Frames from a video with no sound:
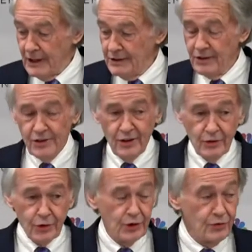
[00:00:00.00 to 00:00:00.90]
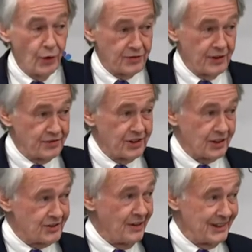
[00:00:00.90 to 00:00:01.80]
third, fourth, fifth,
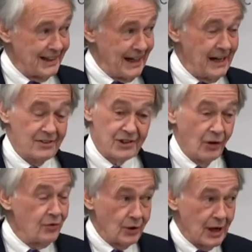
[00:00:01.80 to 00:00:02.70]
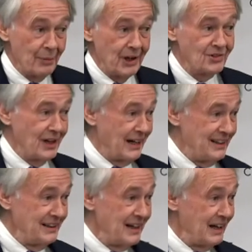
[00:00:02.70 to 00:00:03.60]
sixth, seventh, and eighth cell phone companies in
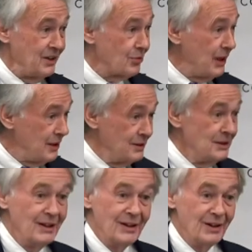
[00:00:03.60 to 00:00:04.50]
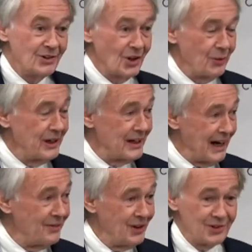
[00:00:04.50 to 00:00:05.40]
1993 so that we could
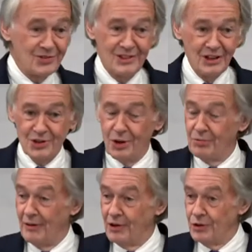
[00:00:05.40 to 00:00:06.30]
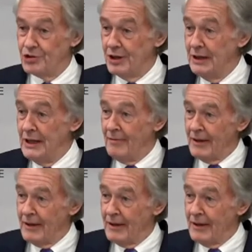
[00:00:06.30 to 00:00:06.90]
have this digital revolution.